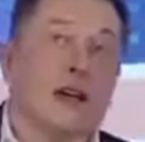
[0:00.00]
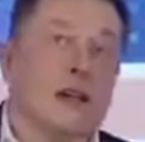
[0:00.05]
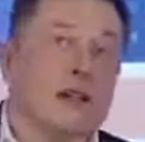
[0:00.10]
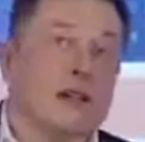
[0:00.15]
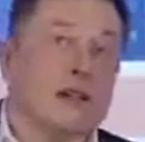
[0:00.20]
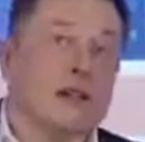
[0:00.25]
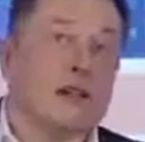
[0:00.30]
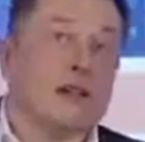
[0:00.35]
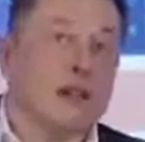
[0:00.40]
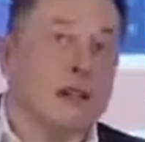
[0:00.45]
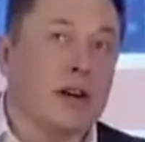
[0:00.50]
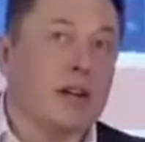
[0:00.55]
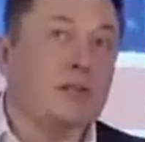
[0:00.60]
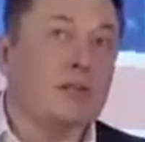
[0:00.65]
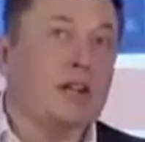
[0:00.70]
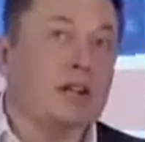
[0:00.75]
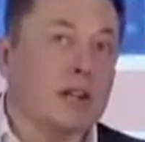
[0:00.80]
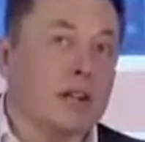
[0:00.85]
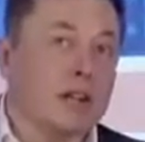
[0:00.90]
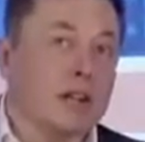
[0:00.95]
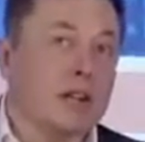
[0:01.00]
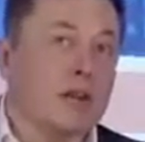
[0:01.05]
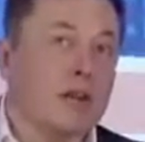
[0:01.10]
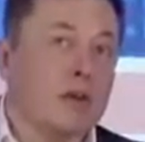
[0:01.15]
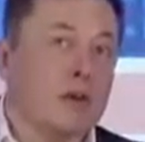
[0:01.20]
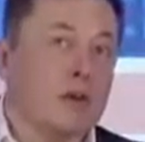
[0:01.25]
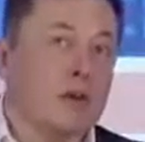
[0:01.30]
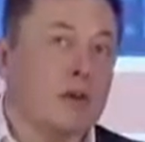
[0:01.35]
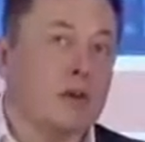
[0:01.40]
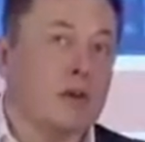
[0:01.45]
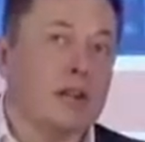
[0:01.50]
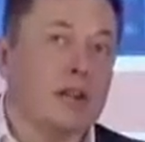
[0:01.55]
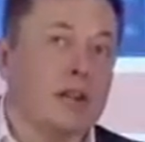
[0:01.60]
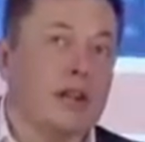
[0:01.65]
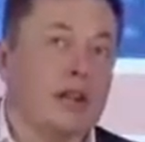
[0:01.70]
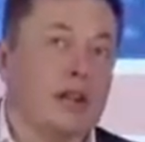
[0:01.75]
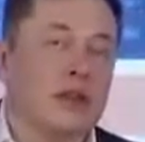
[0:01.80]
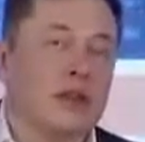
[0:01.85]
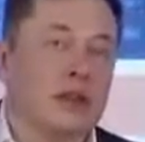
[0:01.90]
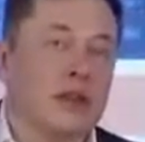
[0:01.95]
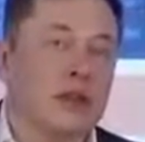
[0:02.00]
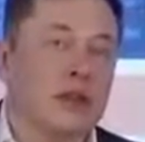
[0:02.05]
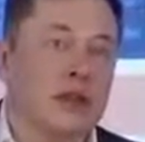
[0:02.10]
the fundamental issue with